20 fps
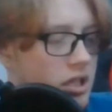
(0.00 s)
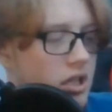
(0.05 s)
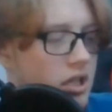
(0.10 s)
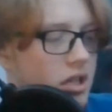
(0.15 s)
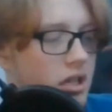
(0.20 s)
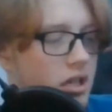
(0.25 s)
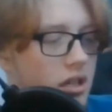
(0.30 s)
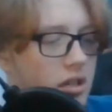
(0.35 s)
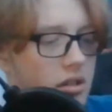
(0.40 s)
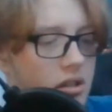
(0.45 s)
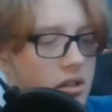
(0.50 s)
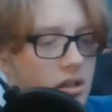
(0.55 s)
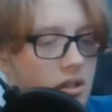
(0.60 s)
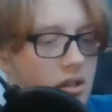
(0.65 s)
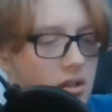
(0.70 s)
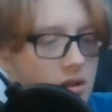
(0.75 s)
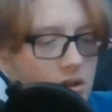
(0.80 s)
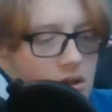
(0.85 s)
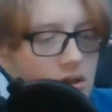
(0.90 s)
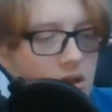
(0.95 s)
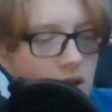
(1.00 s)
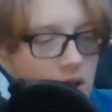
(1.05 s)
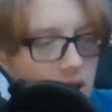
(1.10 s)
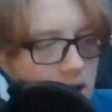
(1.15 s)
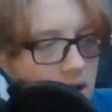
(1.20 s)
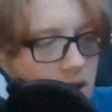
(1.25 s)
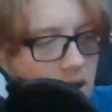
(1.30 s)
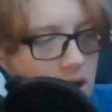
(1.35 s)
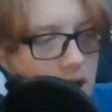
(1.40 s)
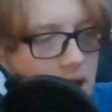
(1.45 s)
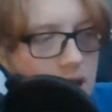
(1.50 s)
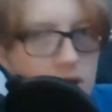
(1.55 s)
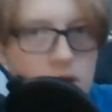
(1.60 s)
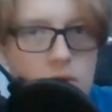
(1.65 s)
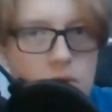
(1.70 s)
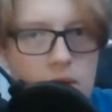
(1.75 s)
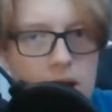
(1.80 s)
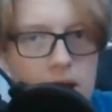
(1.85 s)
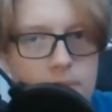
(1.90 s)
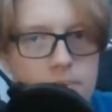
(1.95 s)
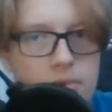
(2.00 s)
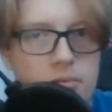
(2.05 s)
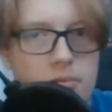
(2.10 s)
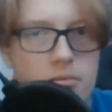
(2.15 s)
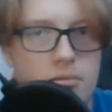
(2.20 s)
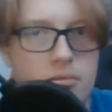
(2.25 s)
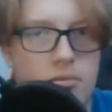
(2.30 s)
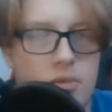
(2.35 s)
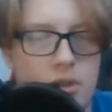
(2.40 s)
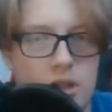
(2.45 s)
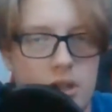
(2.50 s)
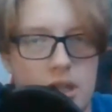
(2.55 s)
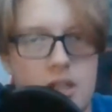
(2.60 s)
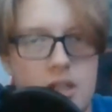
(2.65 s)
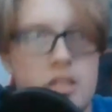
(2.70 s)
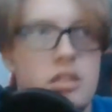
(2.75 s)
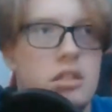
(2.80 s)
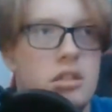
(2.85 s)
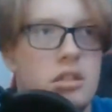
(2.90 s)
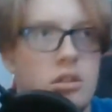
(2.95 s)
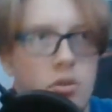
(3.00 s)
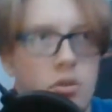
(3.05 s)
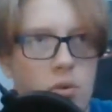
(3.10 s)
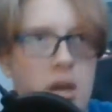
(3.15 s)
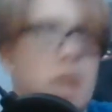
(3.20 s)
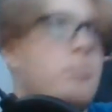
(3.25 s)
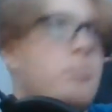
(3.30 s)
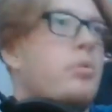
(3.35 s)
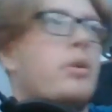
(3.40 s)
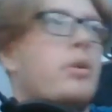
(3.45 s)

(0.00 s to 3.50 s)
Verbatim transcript: the this grape, this grape,